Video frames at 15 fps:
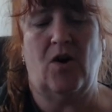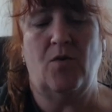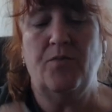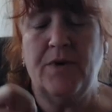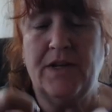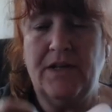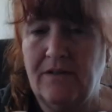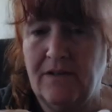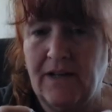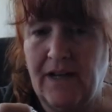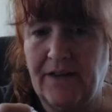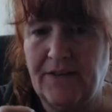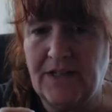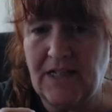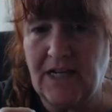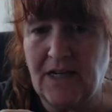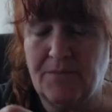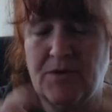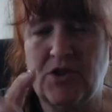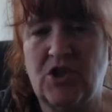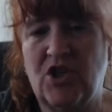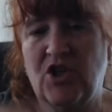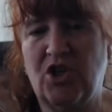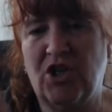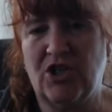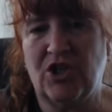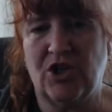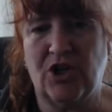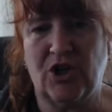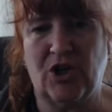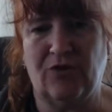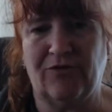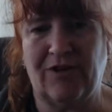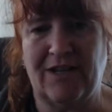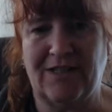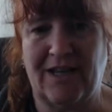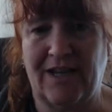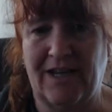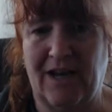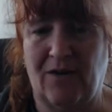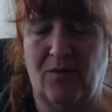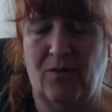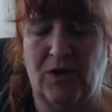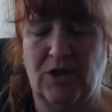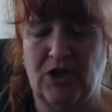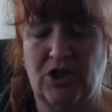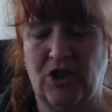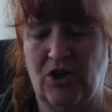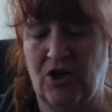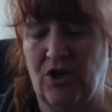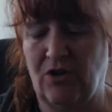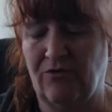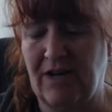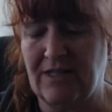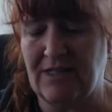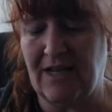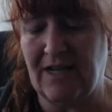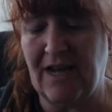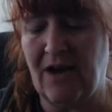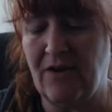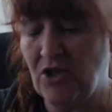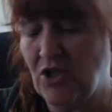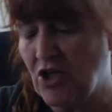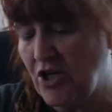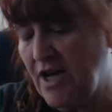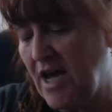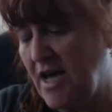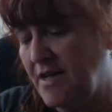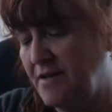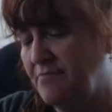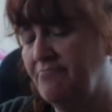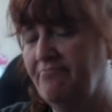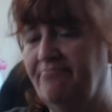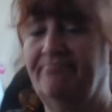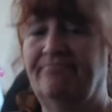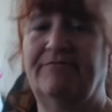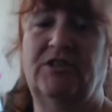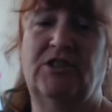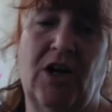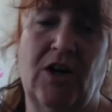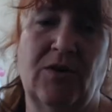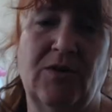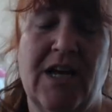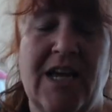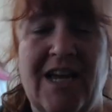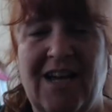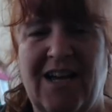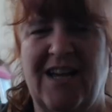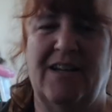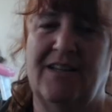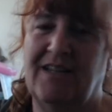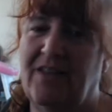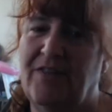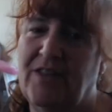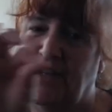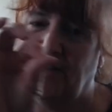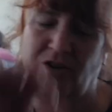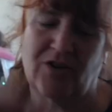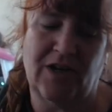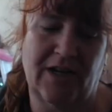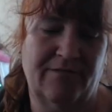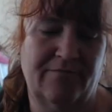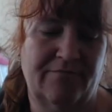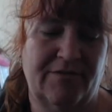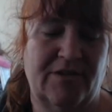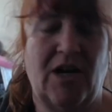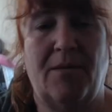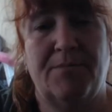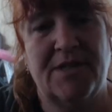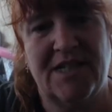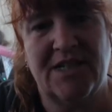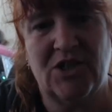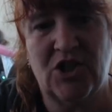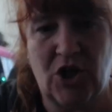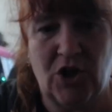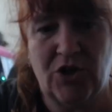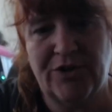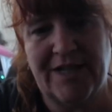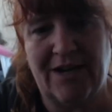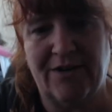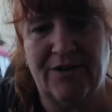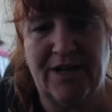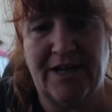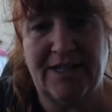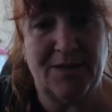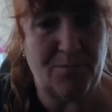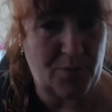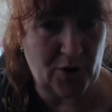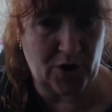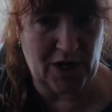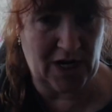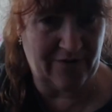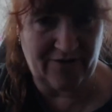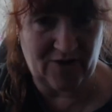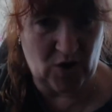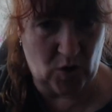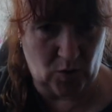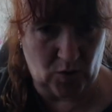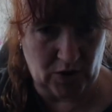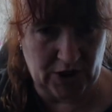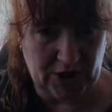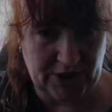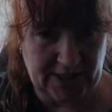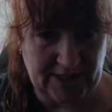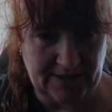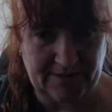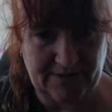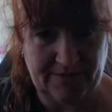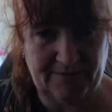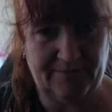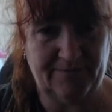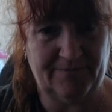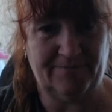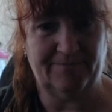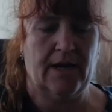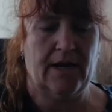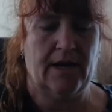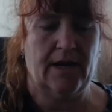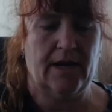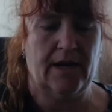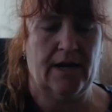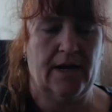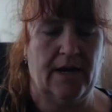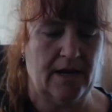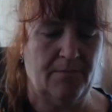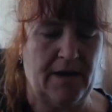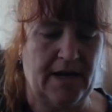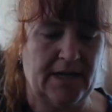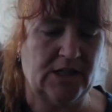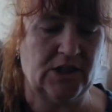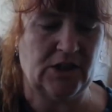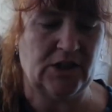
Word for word: open at the top so you can turn it all right side out. Once you turn it all right side out, you're done. So, uh, and then you're going to top stitch it all down nice and pretty, of course. I came back